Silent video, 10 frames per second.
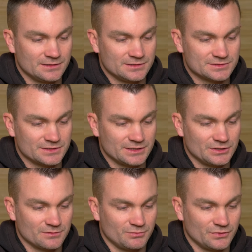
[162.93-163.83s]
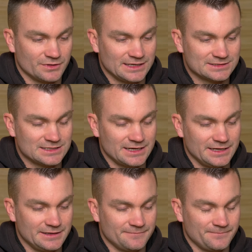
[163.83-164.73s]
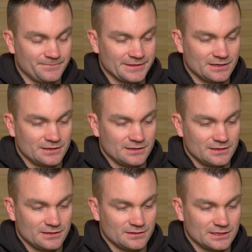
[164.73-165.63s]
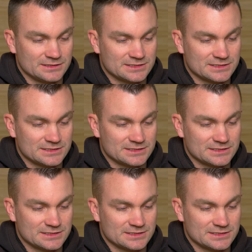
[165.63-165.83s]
So then you can pull that tight. A lot of